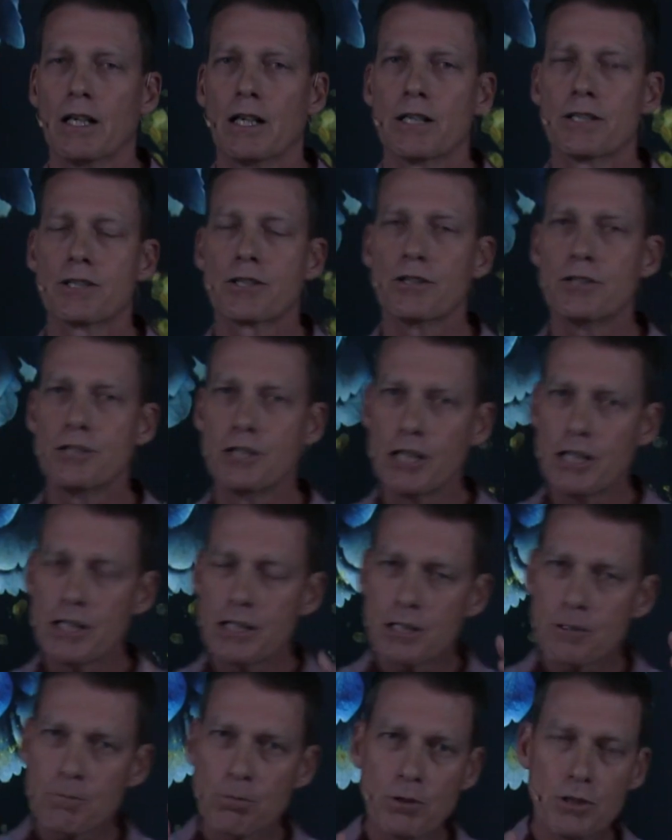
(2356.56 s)
And so
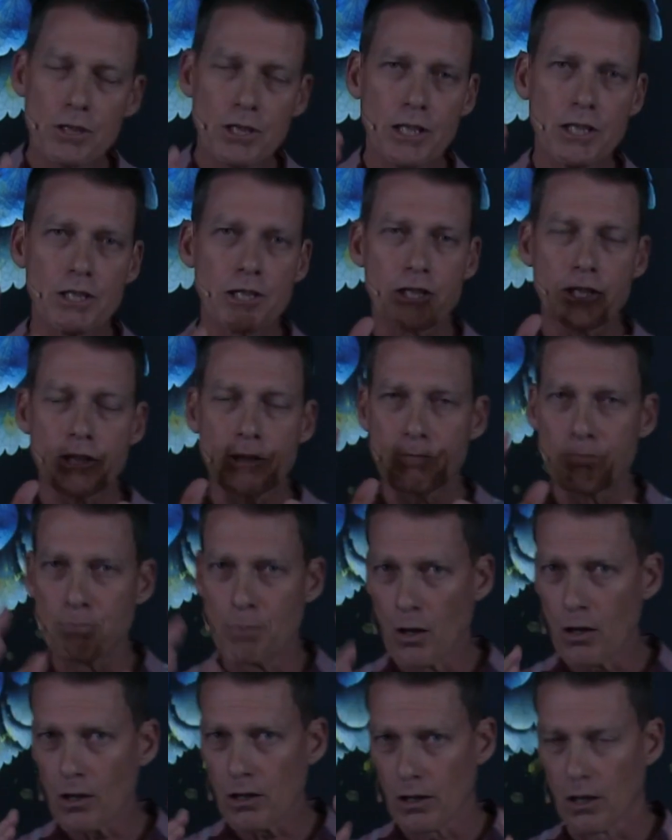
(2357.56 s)
Jesus puts his
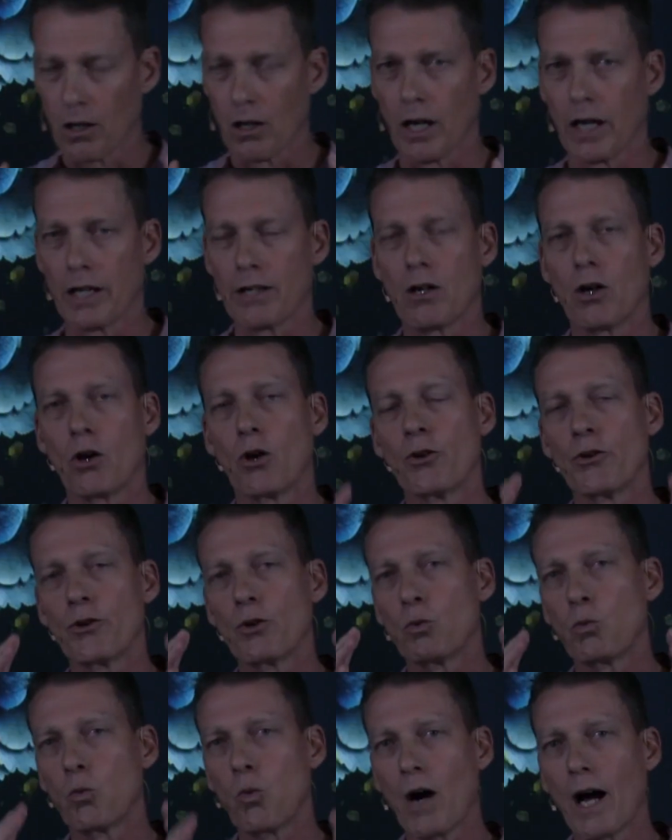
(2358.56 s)
spotlight on
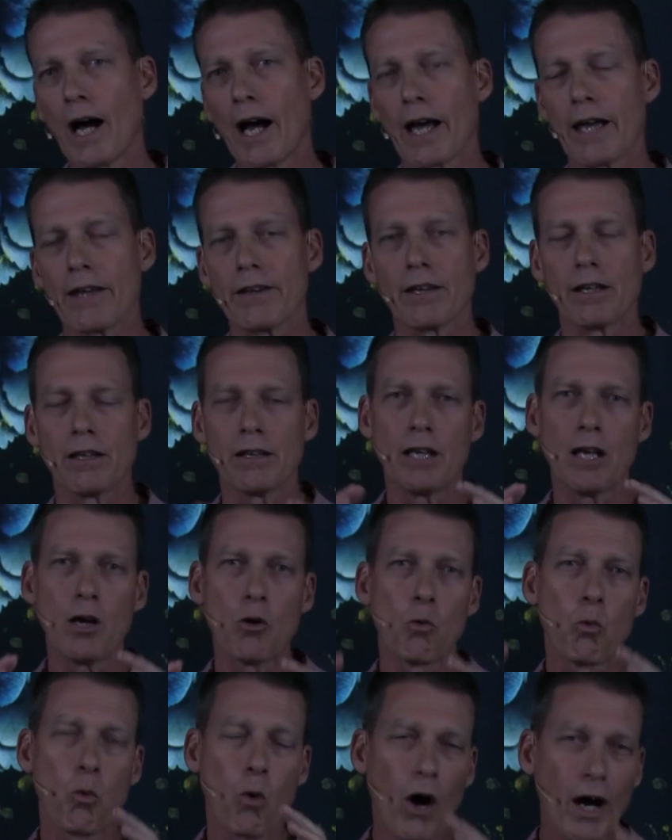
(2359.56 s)
the way that their
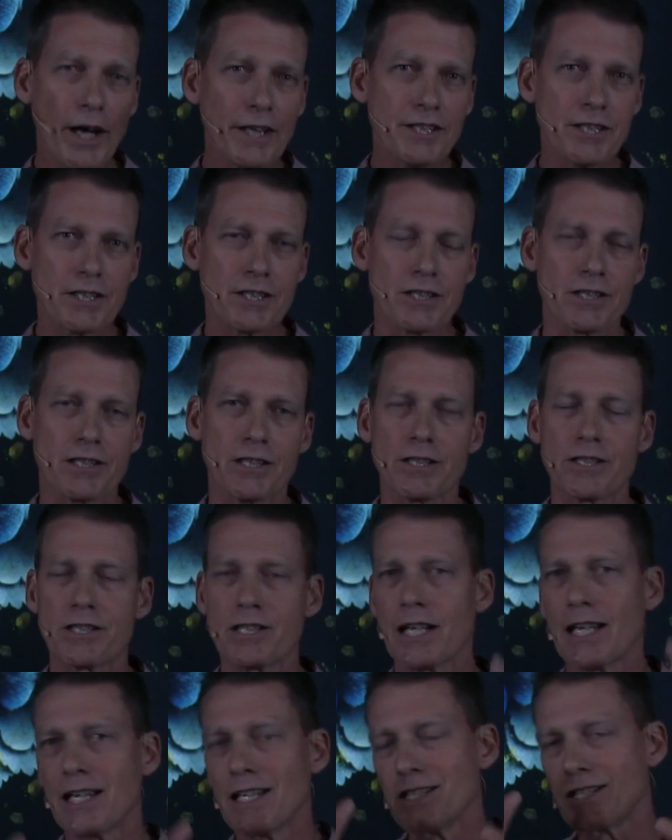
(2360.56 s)
righteousness
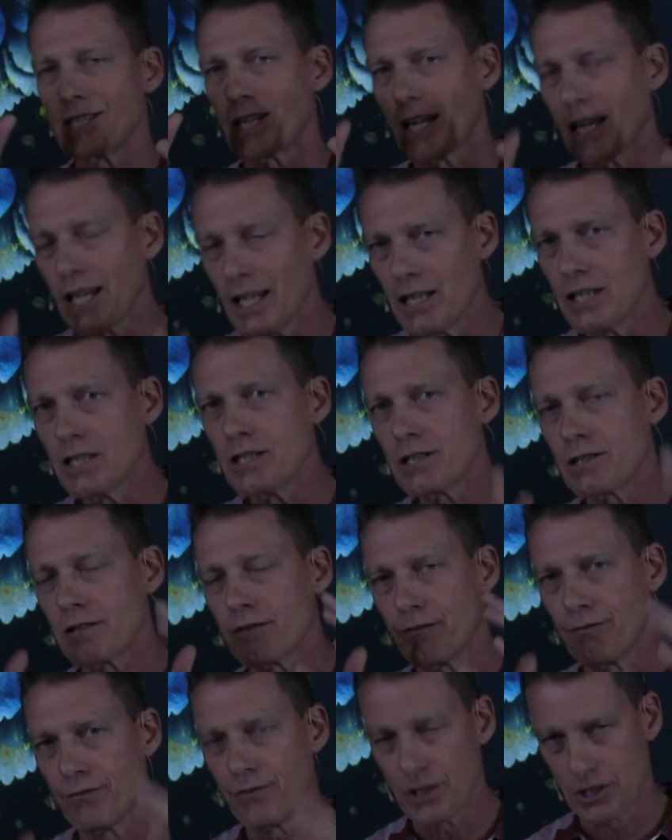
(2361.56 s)
is
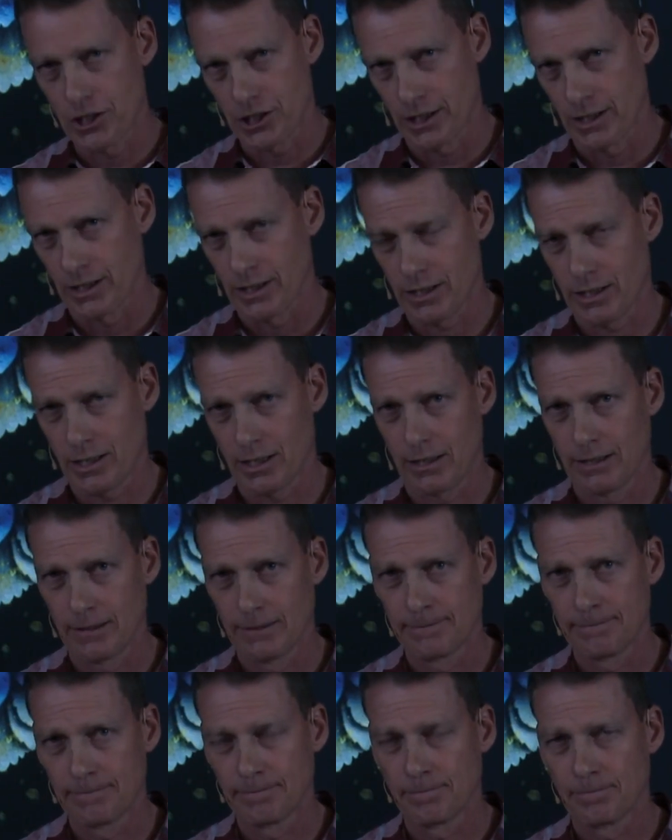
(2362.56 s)
insufficient,
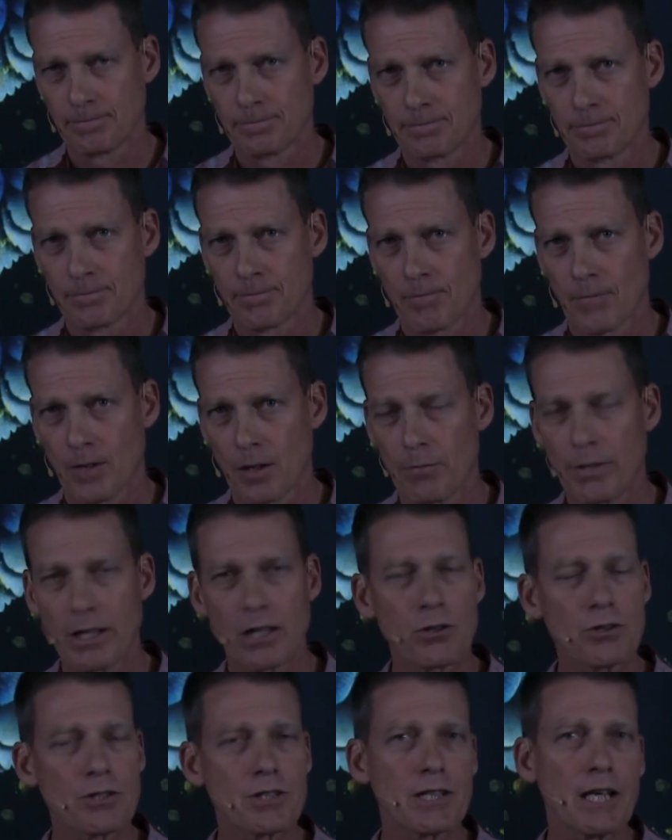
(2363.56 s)

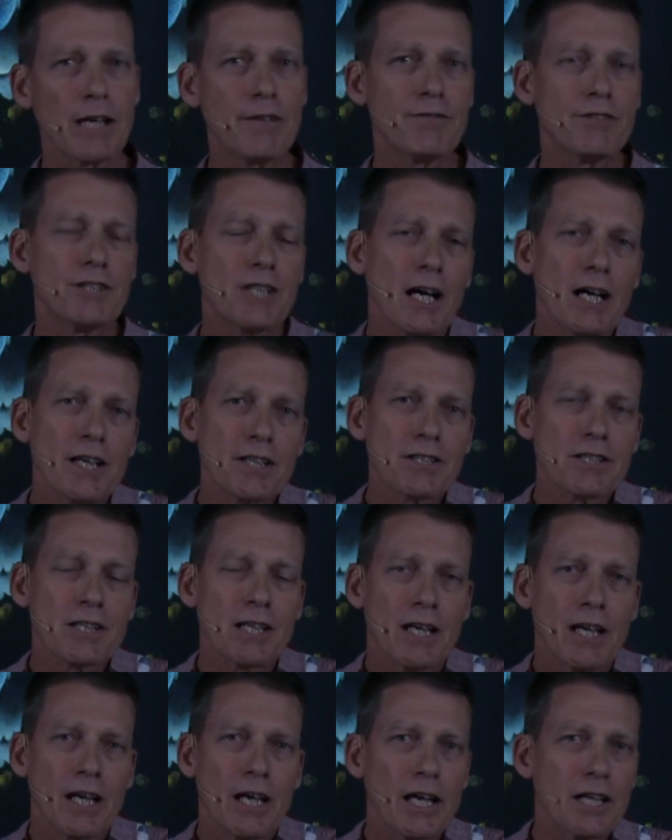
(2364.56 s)
because they've just
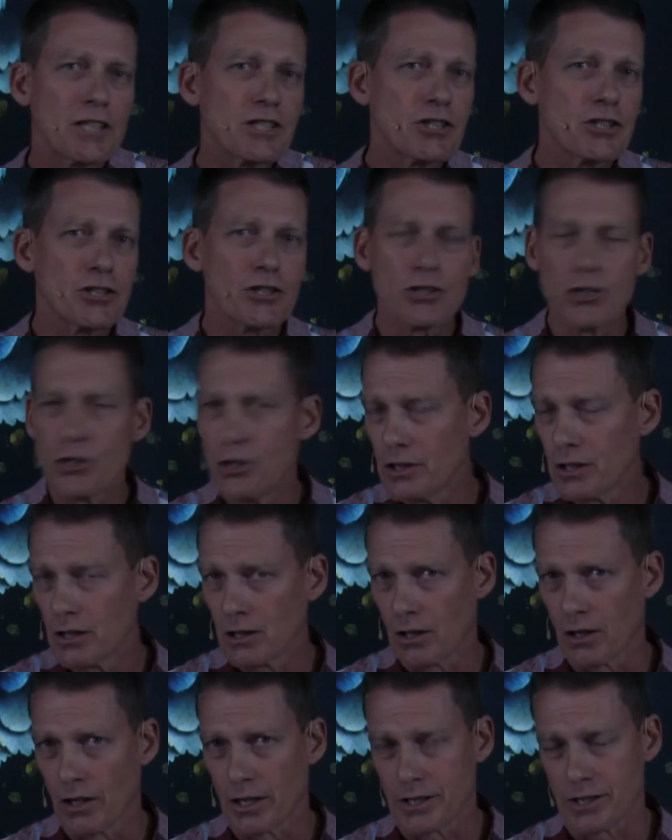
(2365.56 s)

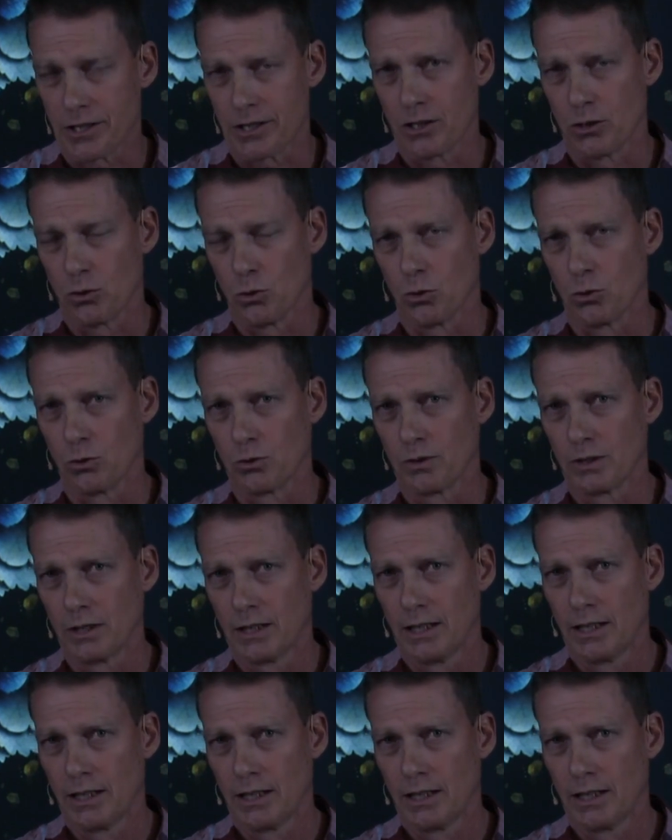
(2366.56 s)
externalized it all.